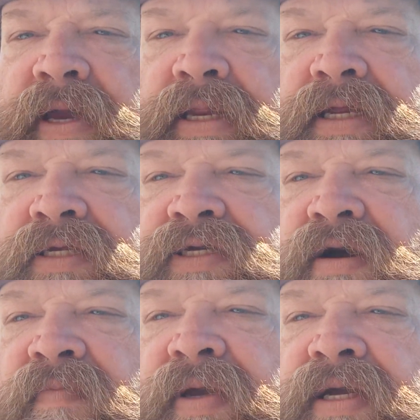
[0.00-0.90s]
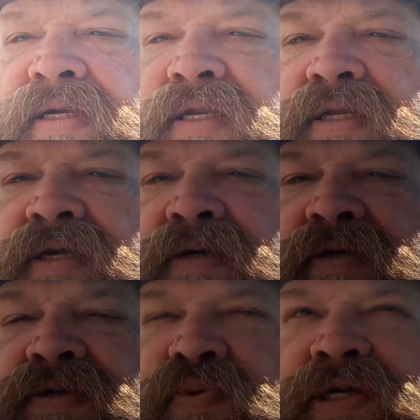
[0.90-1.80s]
come in to switch
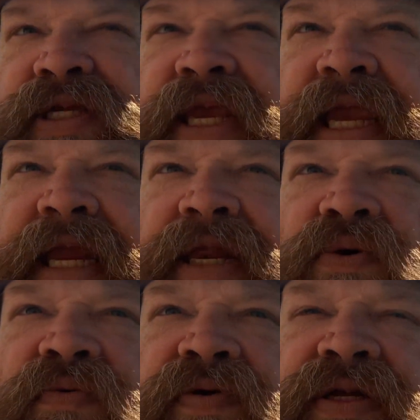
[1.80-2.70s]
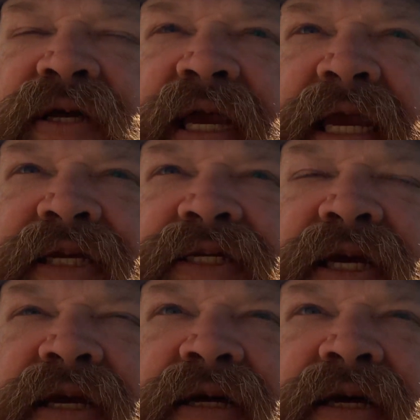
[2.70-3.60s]
the heat over to AC
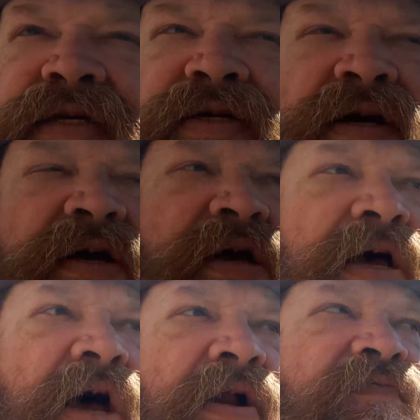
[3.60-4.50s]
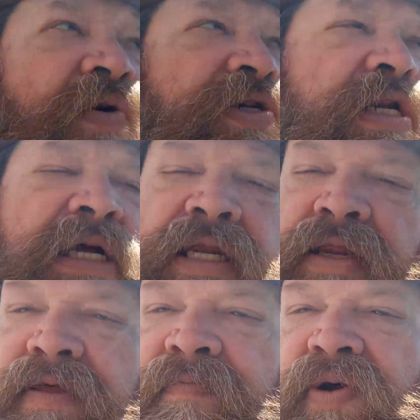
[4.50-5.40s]
because Unfortunately, in the
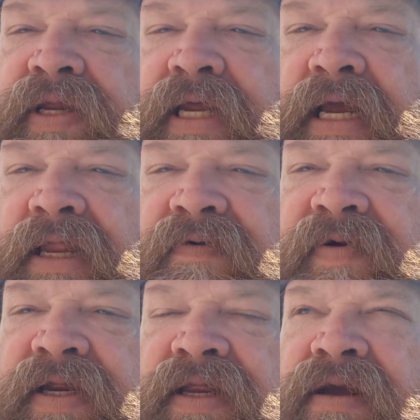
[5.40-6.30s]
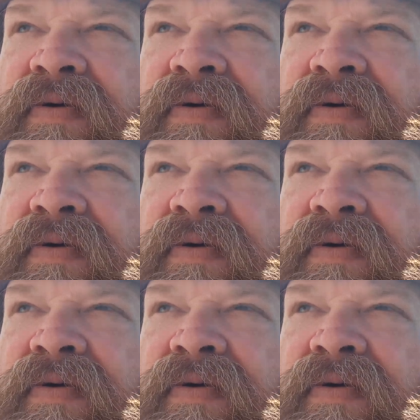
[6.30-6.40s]
building I live in, that